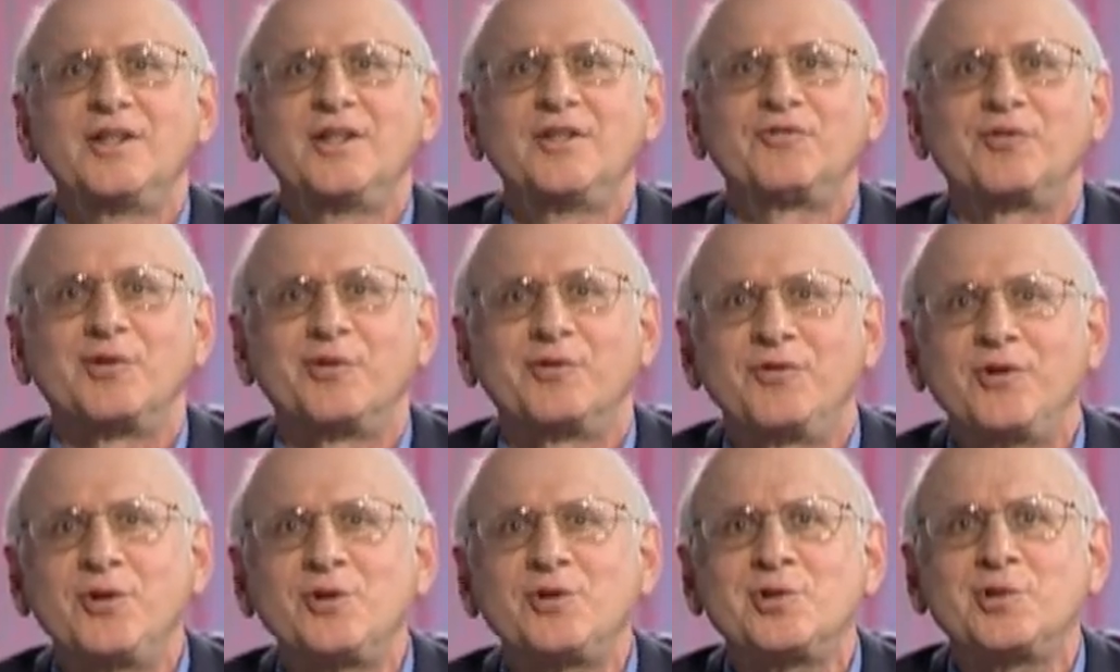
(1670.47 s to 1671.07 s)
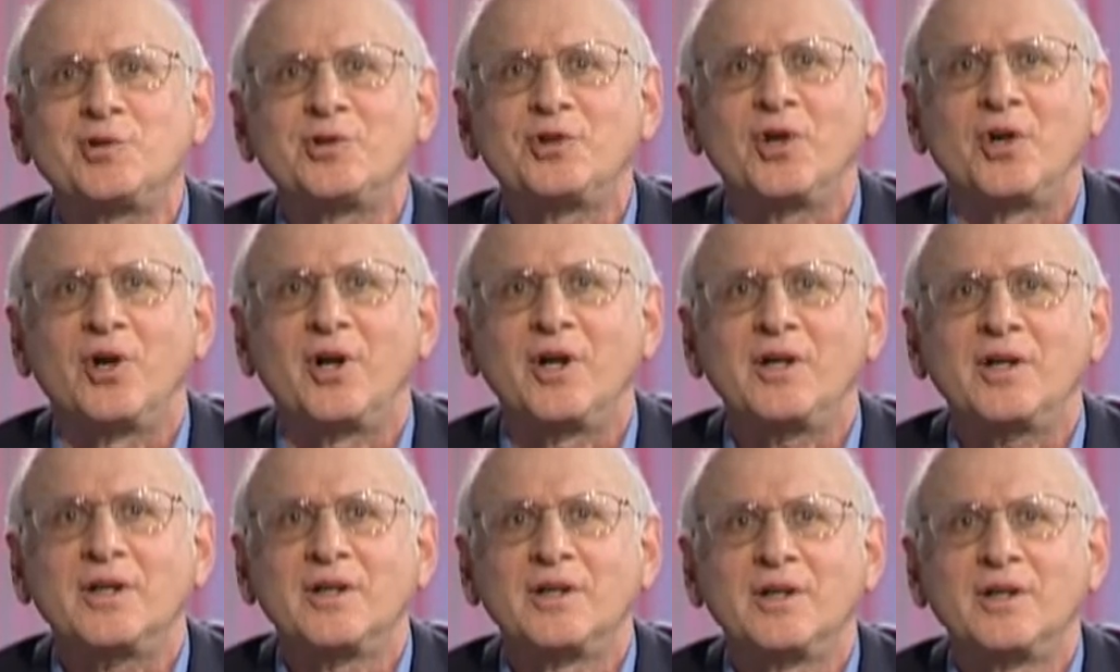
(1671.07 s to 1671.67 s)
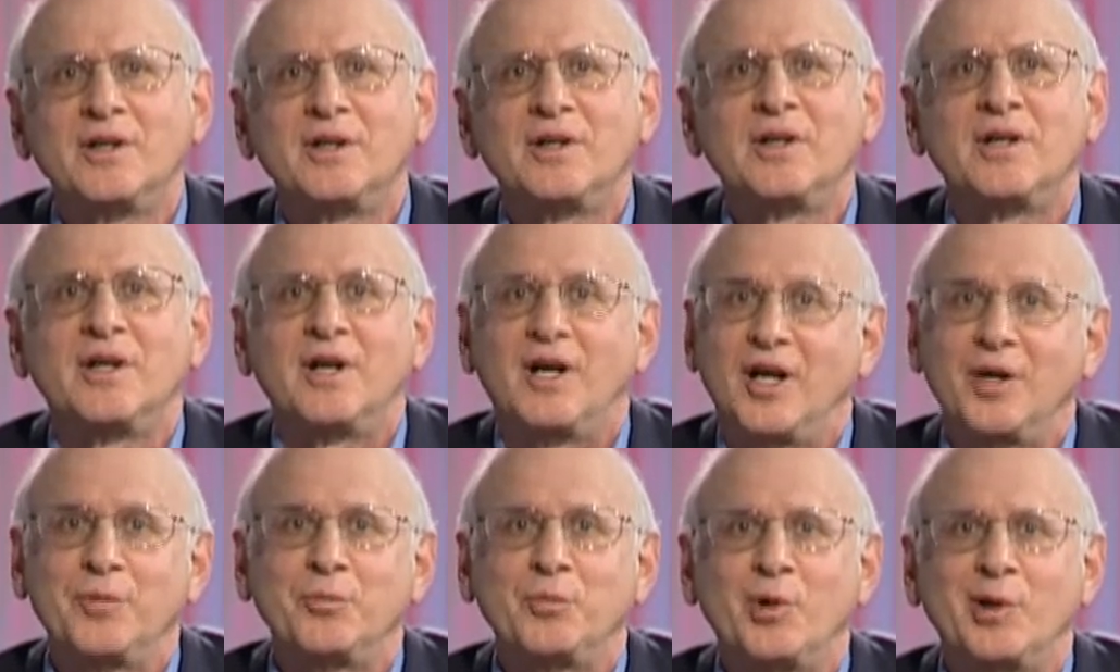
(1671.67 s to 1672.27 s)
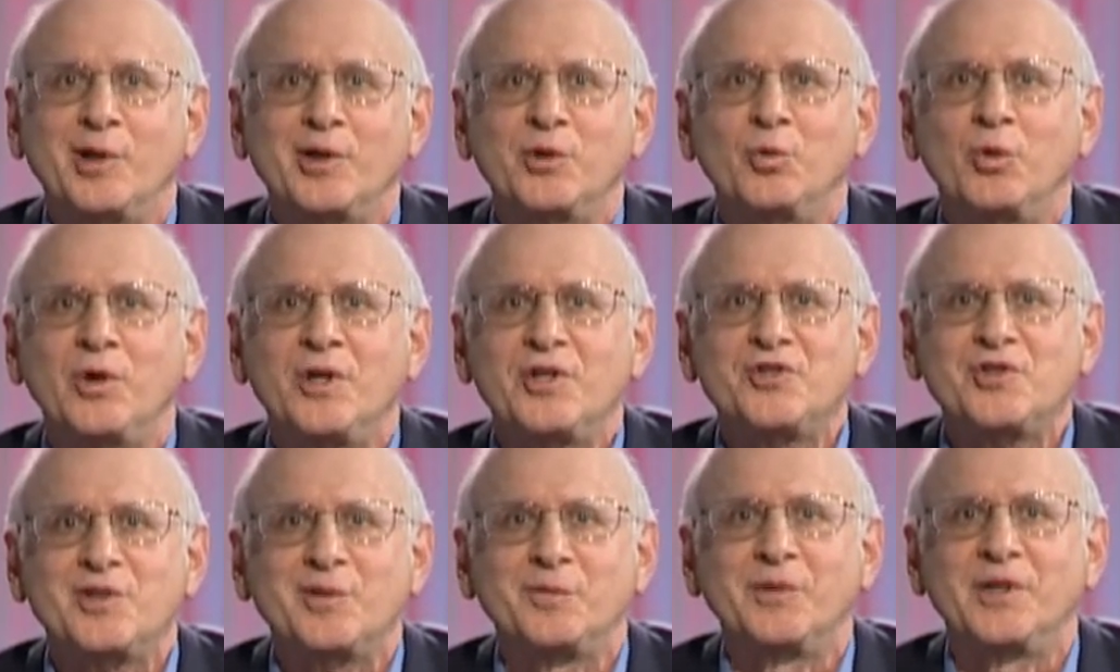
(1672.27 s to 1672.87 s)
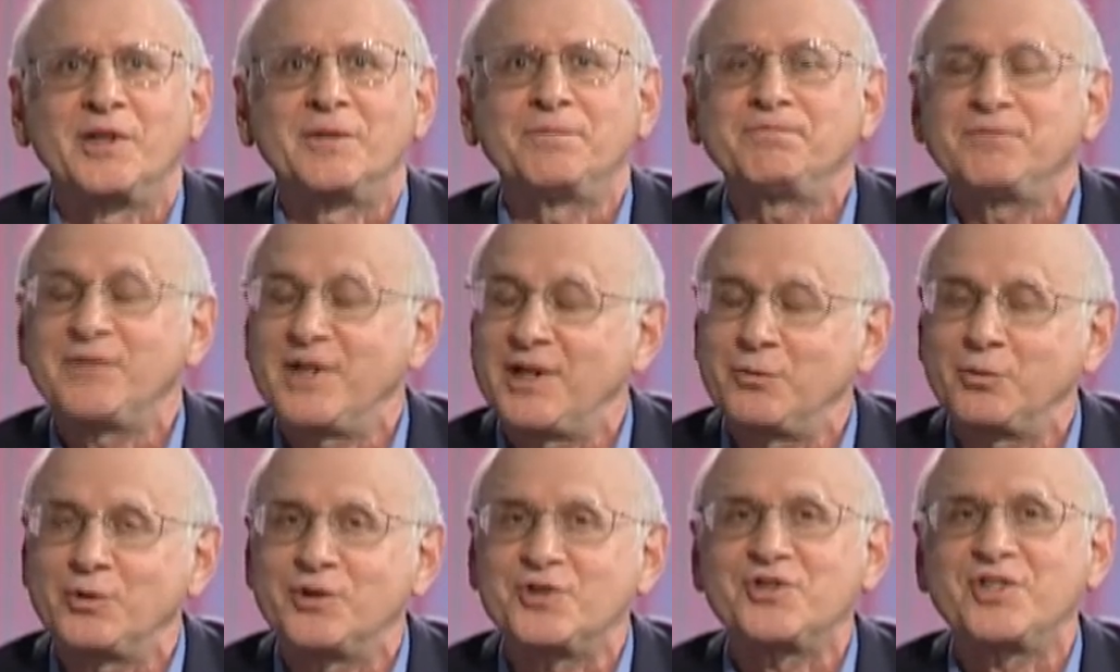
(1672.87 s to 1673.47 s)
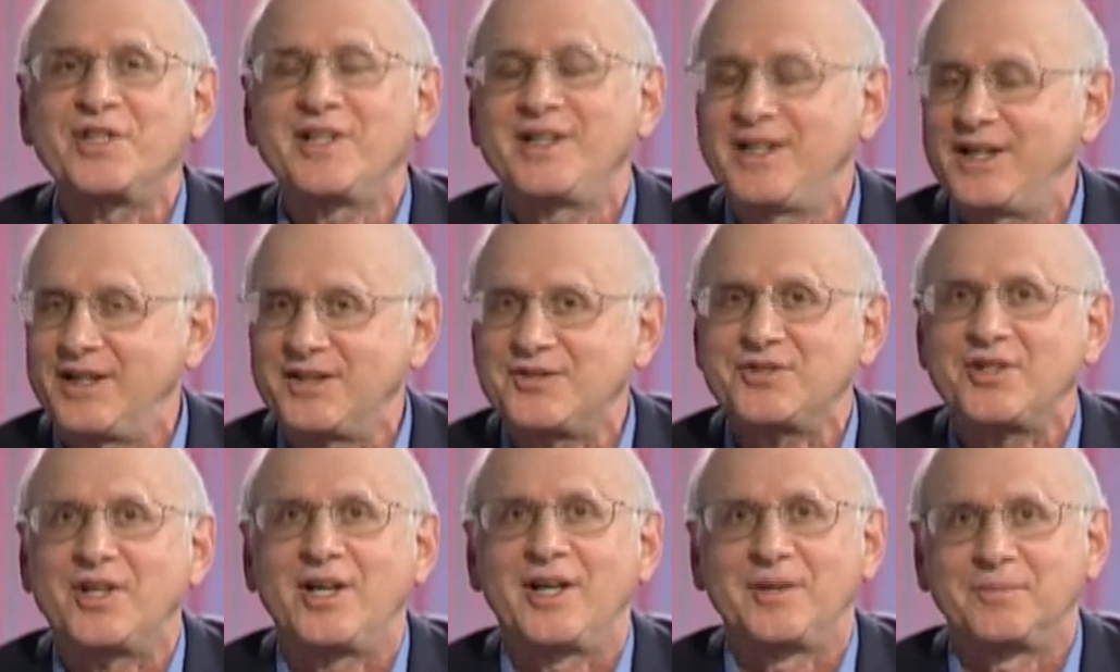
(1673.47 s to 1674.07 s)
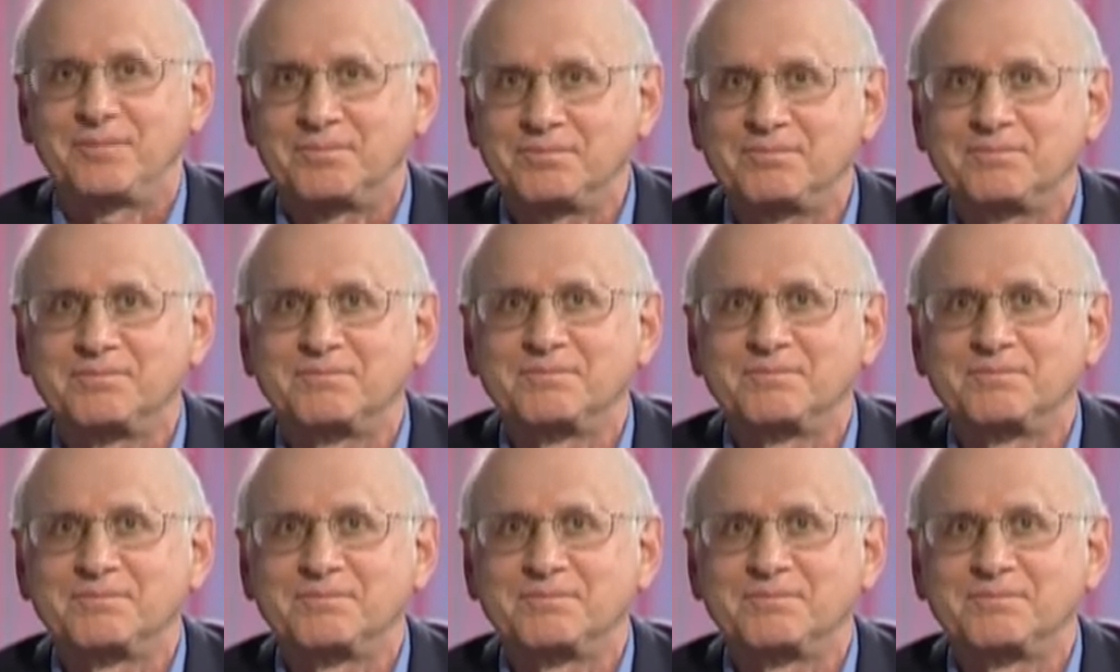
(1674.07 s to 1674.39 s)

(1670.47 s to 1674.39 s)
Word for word: For Future Talk, I'm Marty Wasserman, and we'll see you next time.